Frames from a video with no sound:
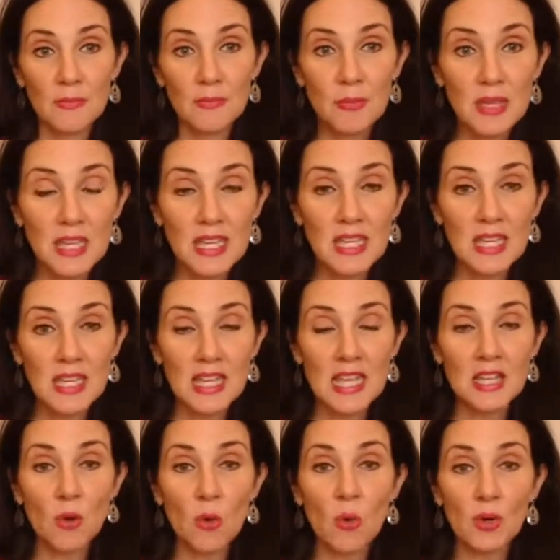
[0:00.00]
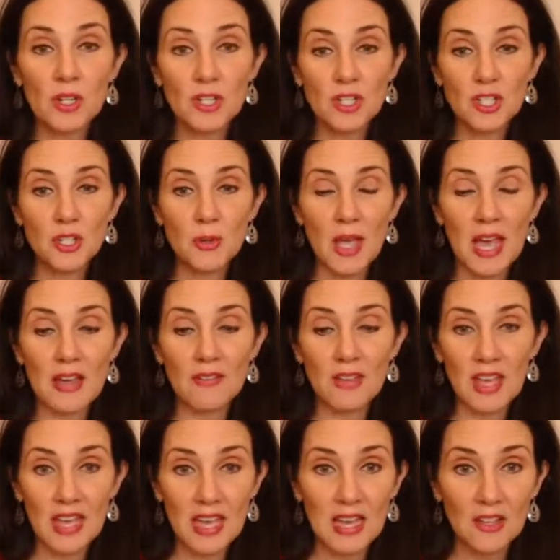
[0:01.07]
in order to have
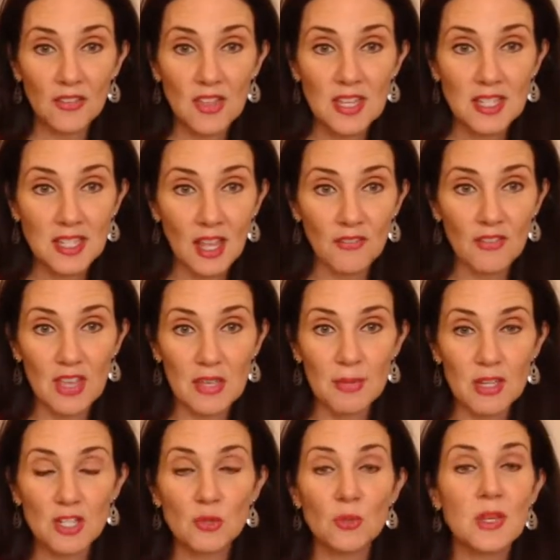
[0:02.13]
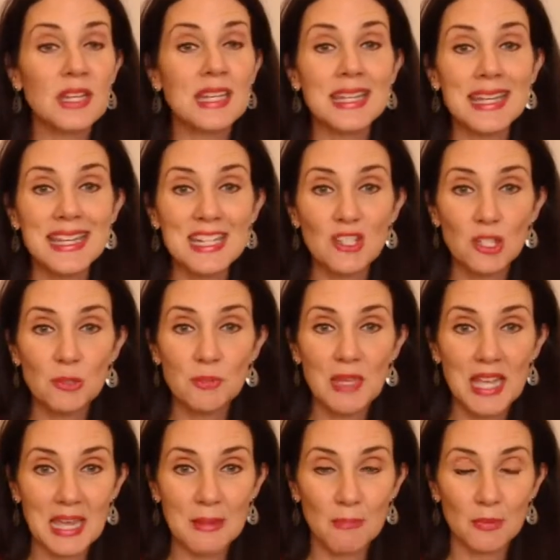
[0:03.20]
a healthy self-image, we need to
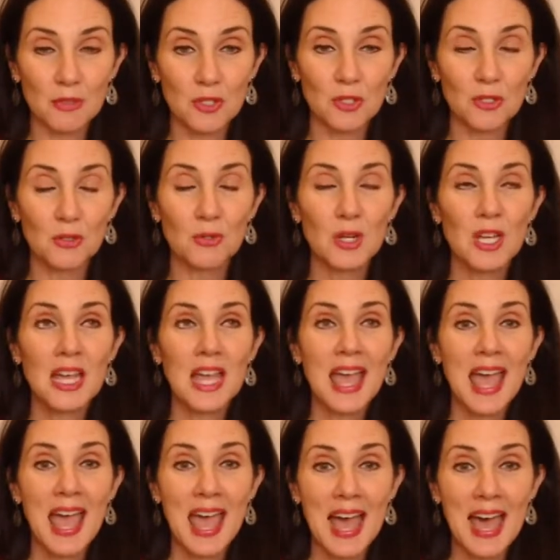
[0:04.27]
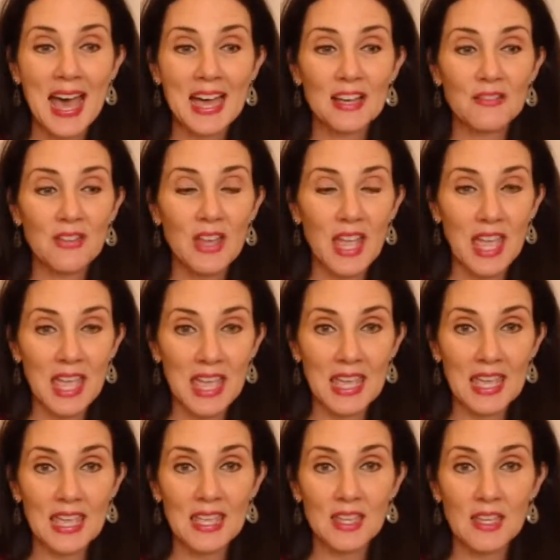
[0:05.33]
be able to have
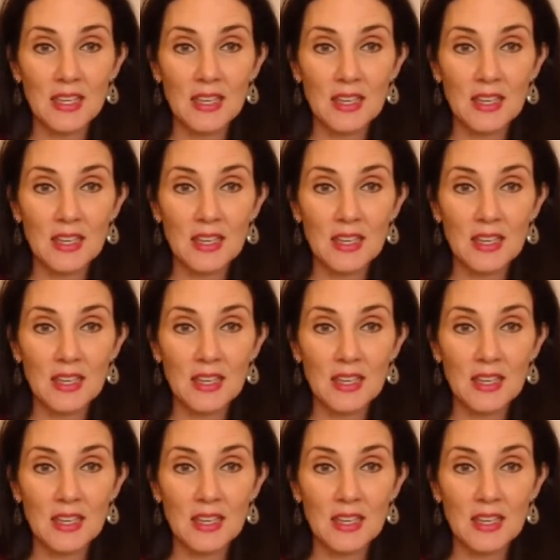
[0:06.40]
a